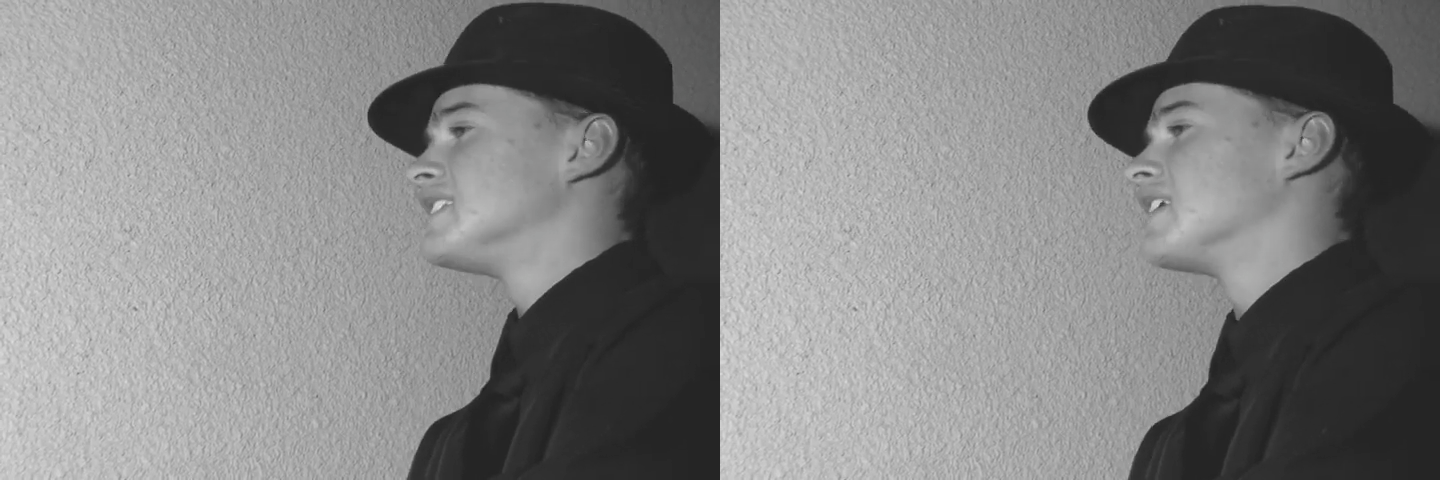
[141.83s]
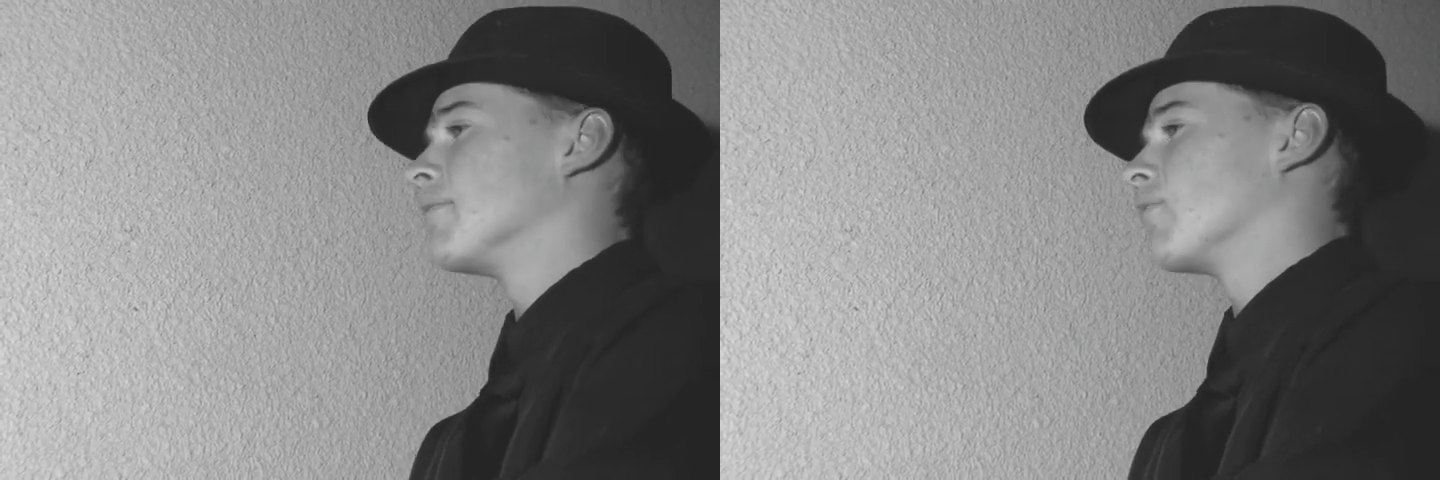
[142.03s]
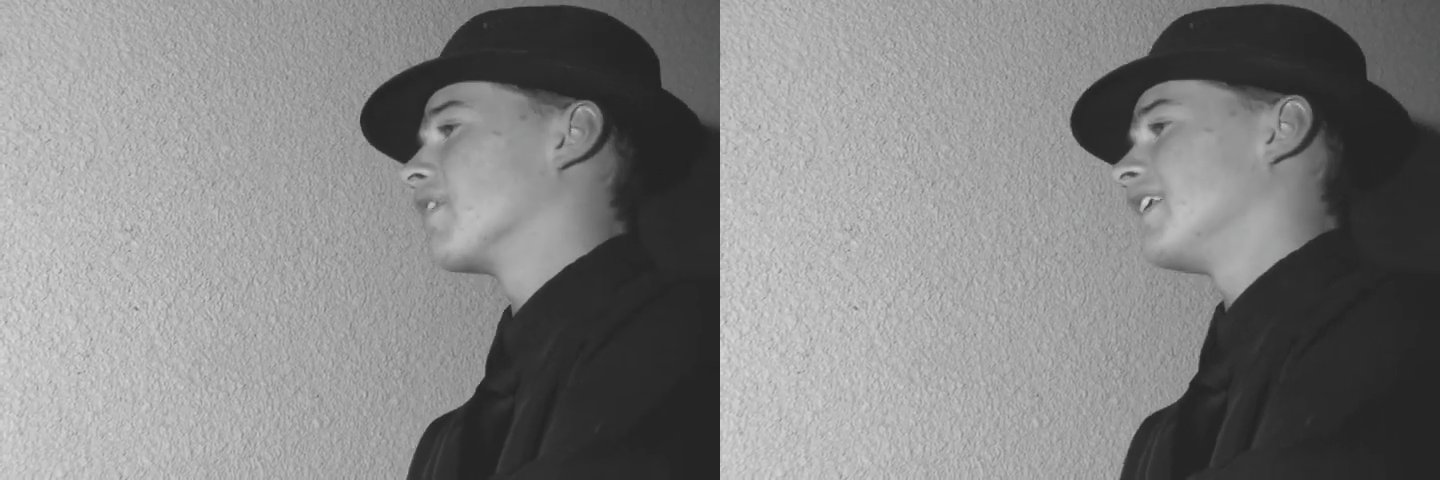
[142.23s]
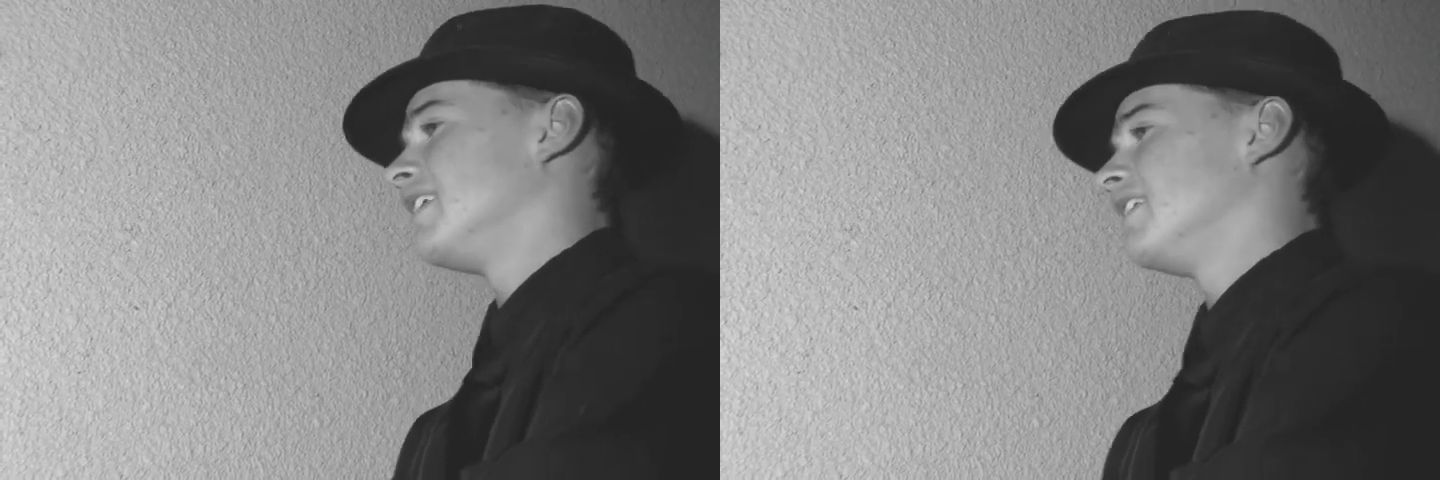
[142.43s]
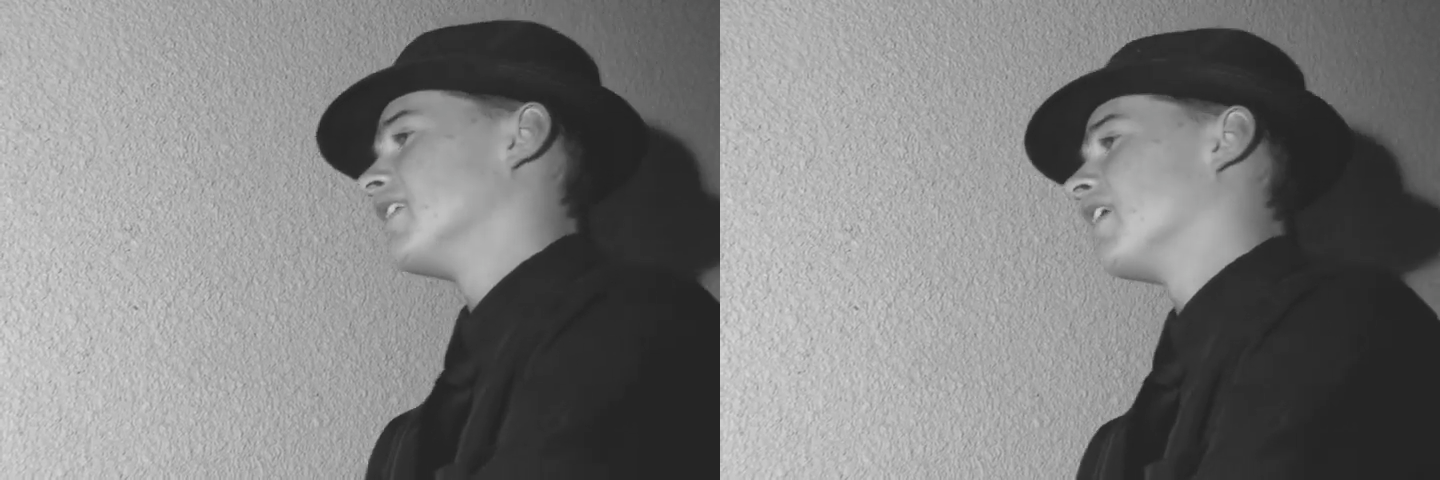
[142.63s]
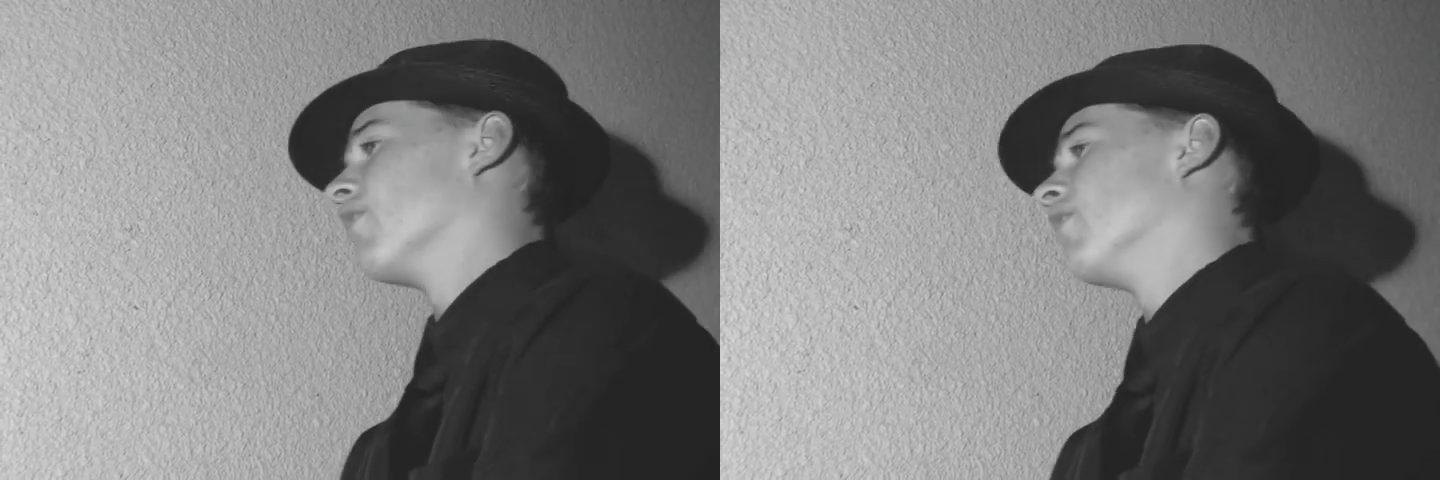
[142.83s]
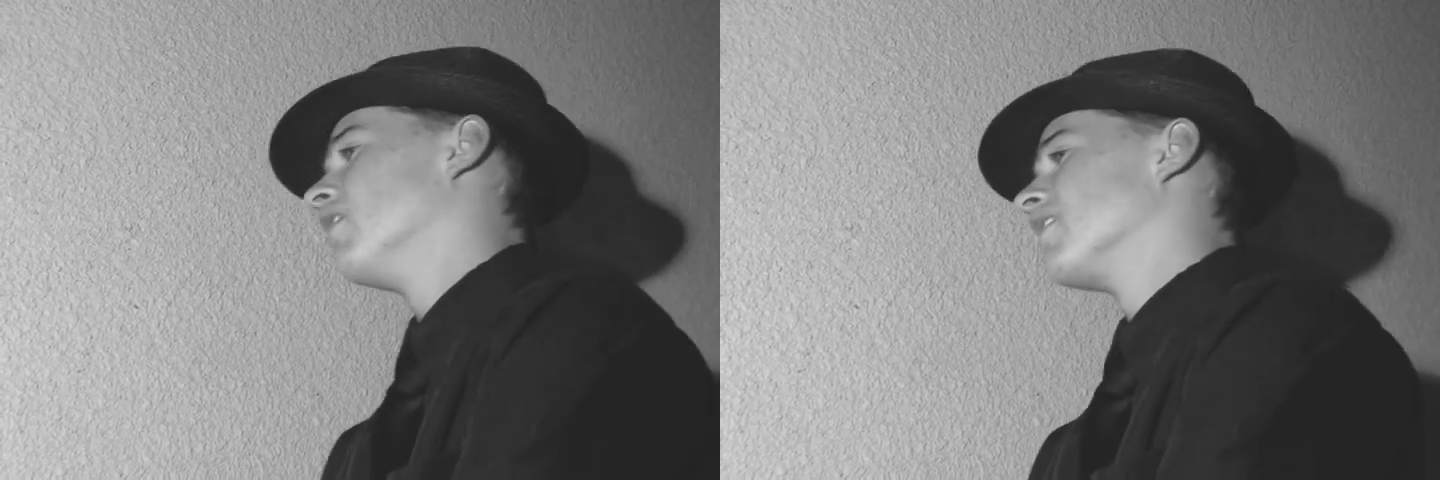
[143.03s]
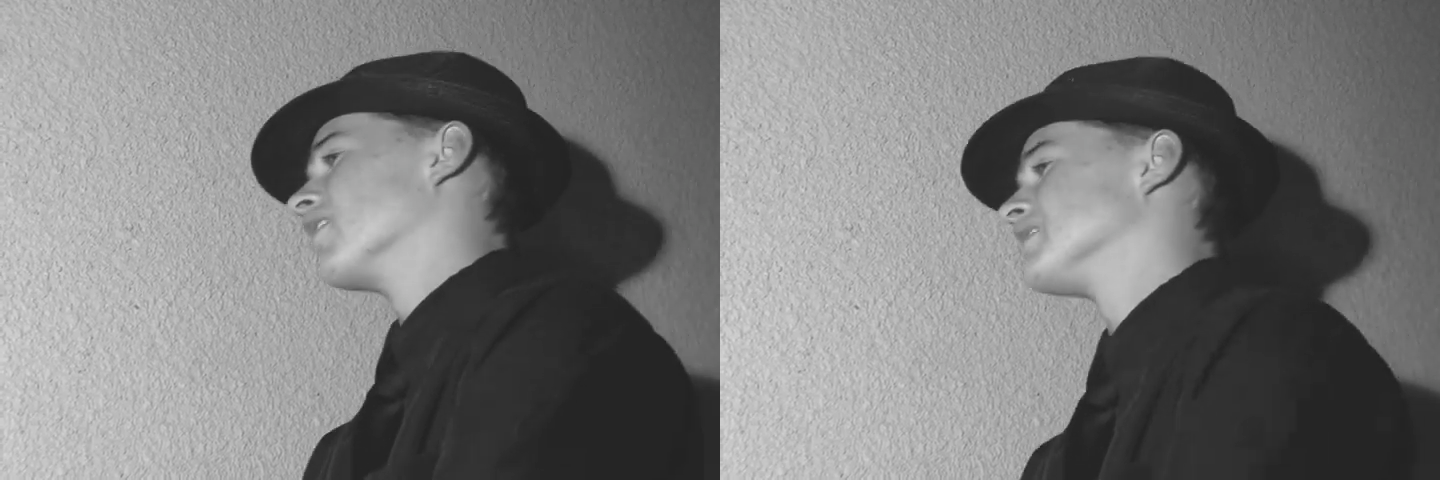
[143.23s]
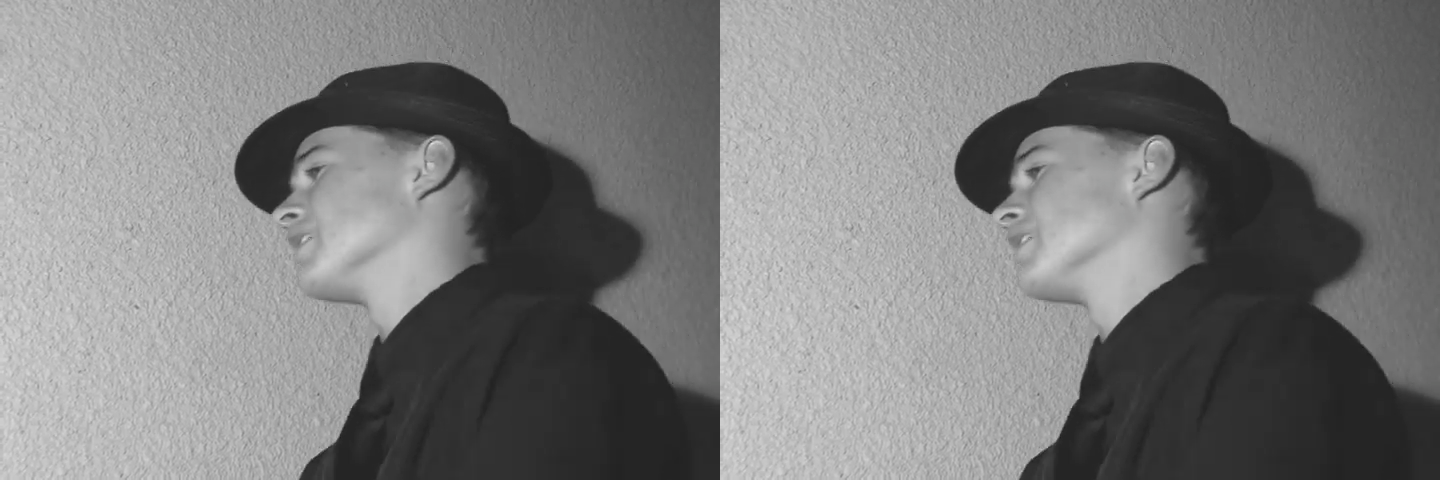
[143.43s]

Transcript: Tell me what I need to know, or